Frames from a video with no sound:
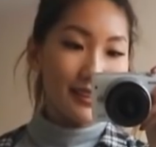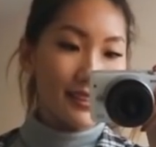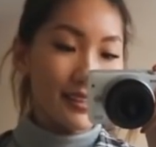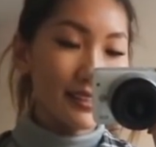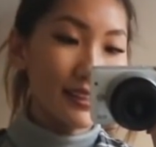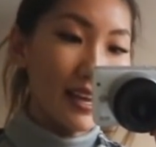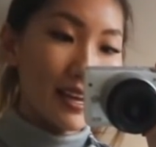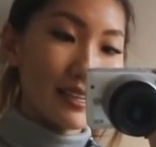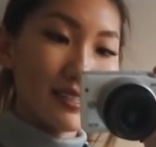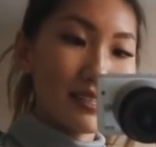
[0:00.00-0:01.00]
I think
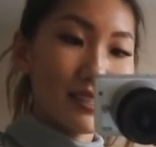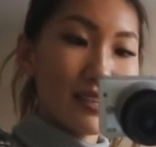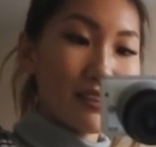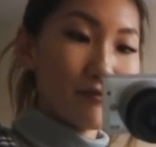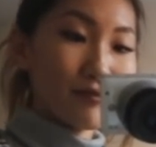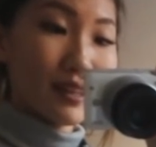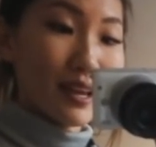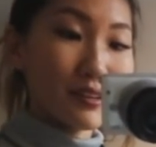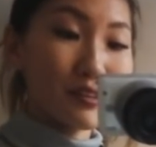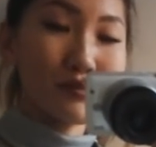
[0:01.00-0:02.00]
that the
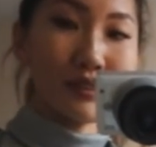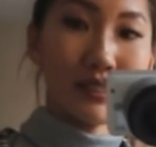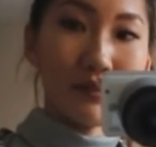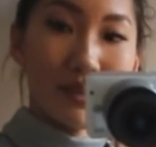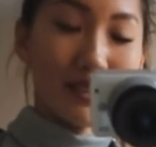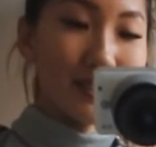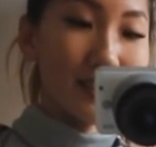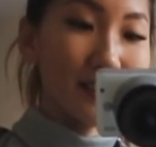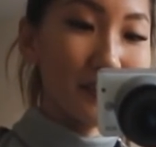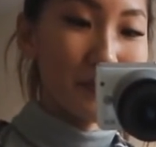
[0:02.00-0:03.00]
flannel really makes
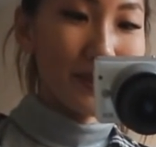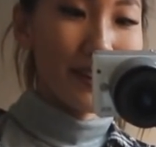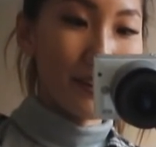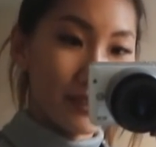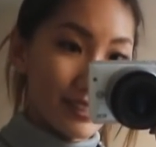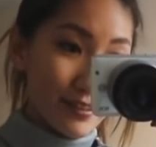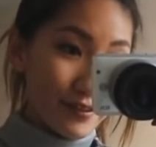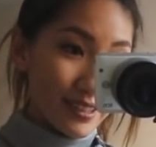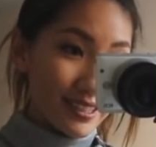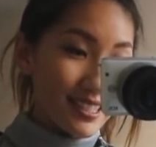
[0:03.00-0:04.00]
a little bit of a
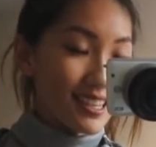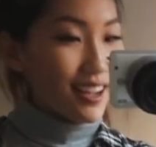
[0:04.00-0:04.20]
difference.